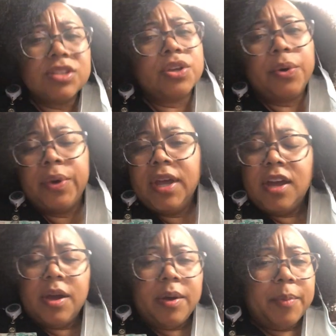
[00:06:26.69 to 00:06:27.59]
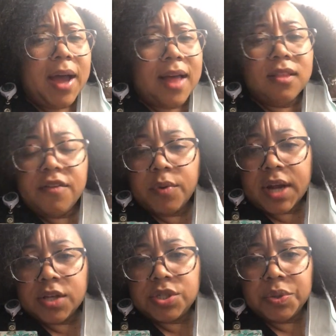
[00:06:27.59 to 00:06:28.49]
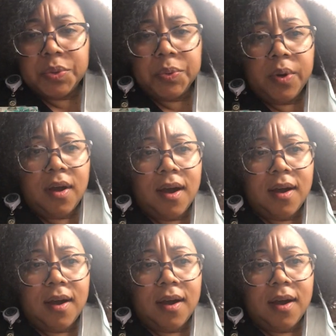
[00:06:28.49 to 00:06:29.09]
So I love what I do.